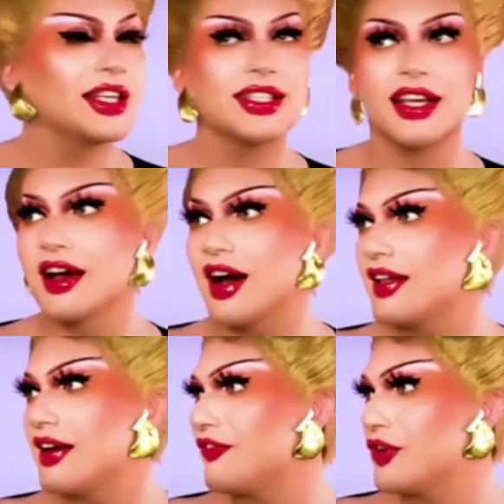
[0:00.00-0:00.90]
Listen,
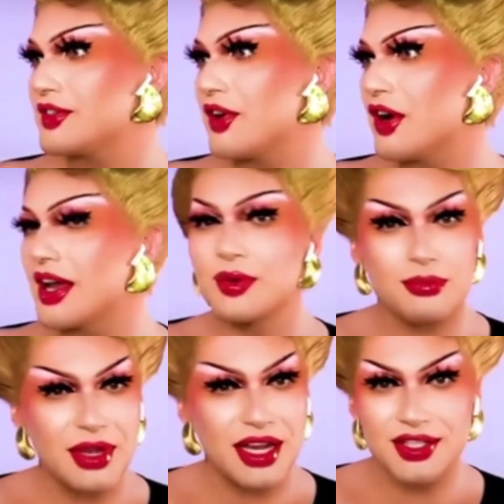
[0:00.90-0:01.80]
first of all, it
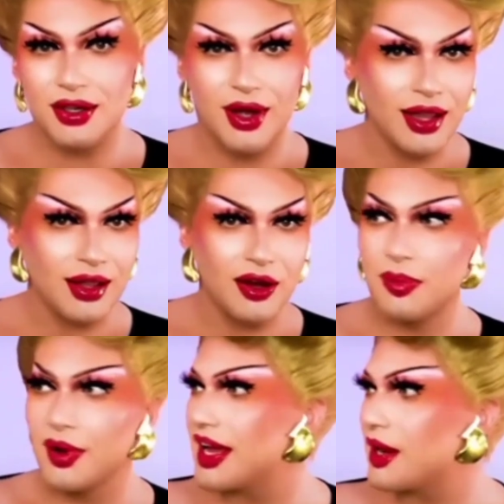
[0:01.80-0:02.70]
was me, so
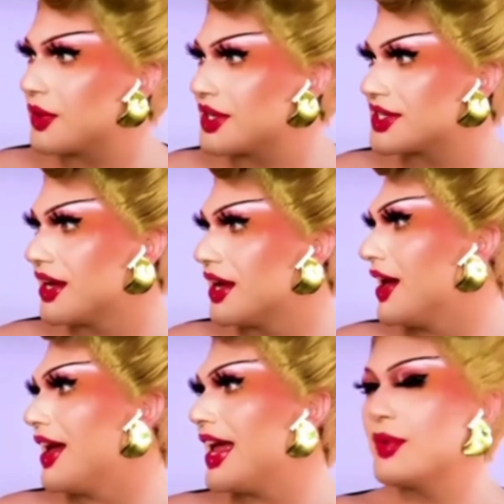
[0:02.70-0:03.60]
hello. But it was.
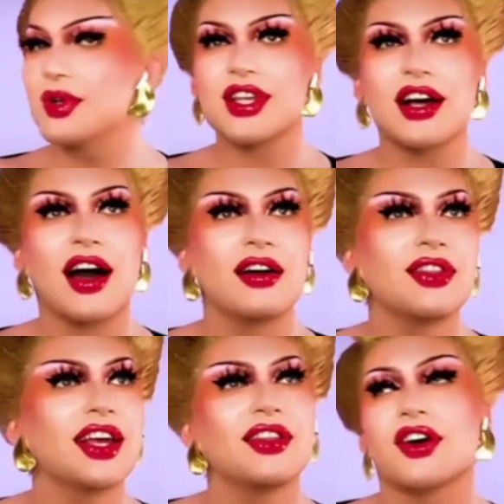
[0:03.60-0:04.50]

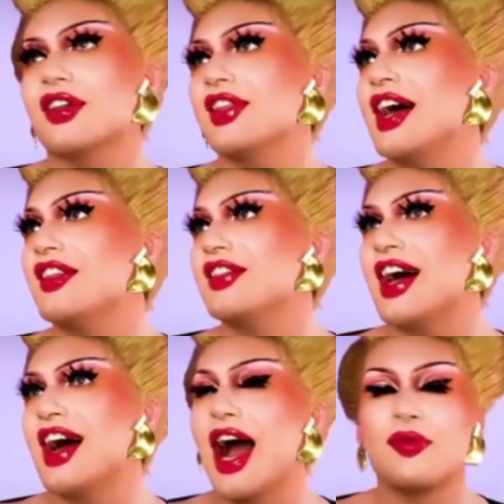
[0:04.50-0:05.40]
Look,
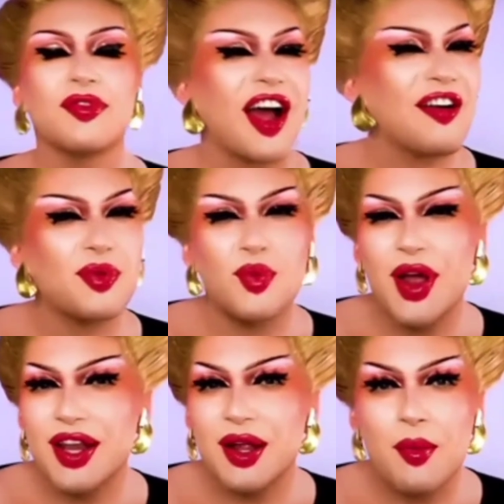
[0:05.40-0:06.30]
I've
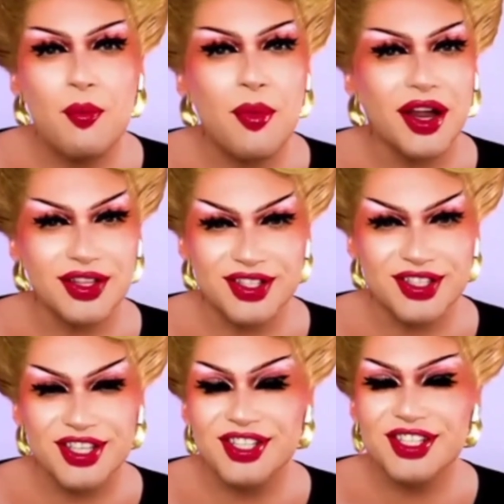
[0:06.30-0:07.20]
been waiting months
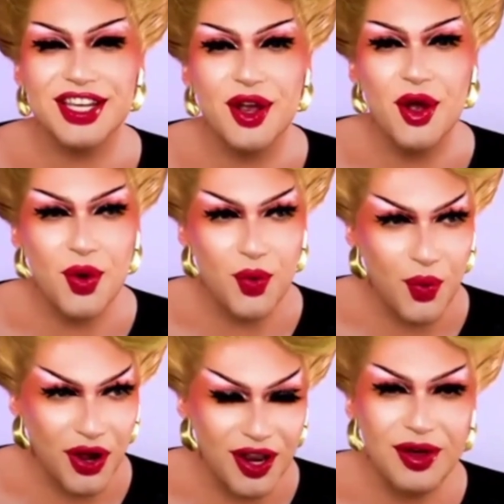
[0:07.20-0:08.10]
to see
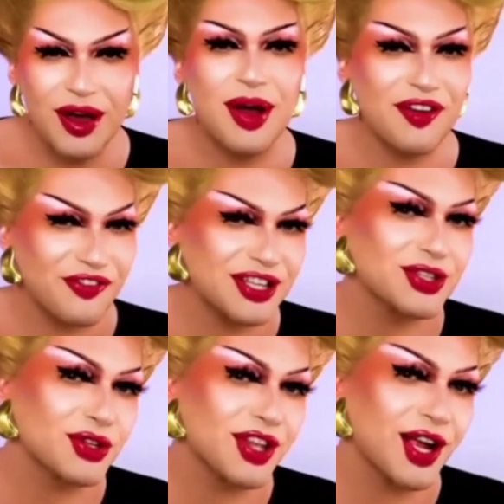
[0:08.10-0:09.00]
what my
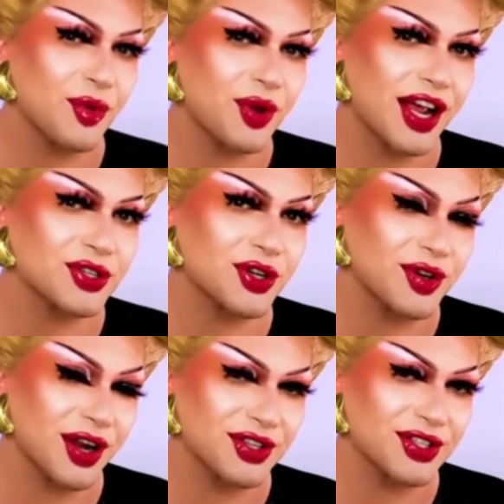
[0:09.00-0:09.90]
face looked like when I
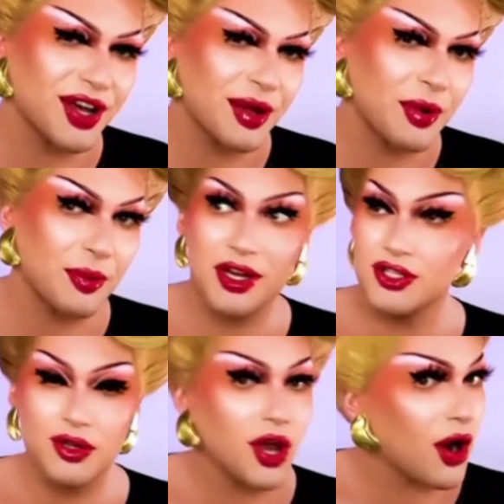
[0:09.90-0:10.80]
turned around and saw that mirror,
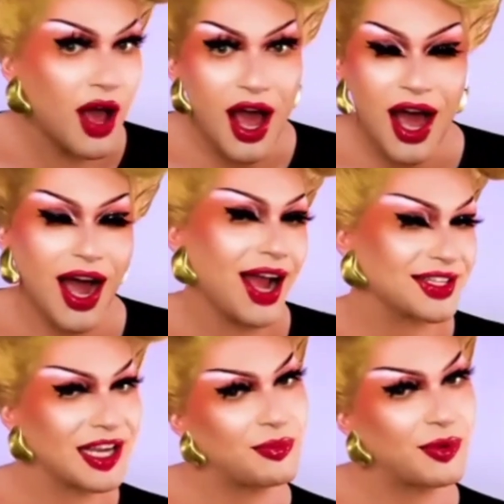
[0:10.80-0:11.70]
because I
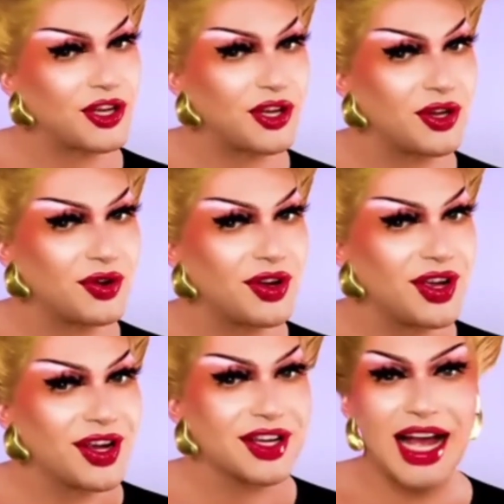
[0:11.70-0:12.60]
had to keep it cute,
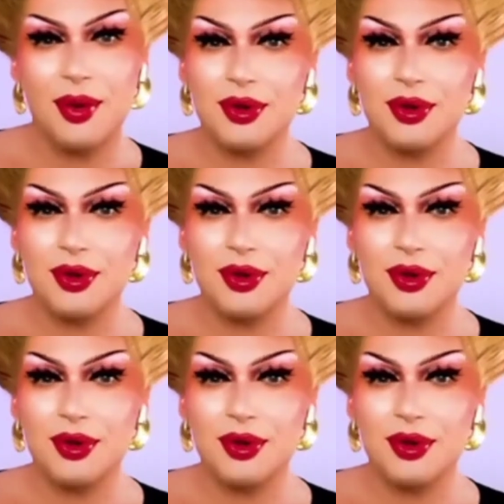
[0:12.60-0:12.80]
because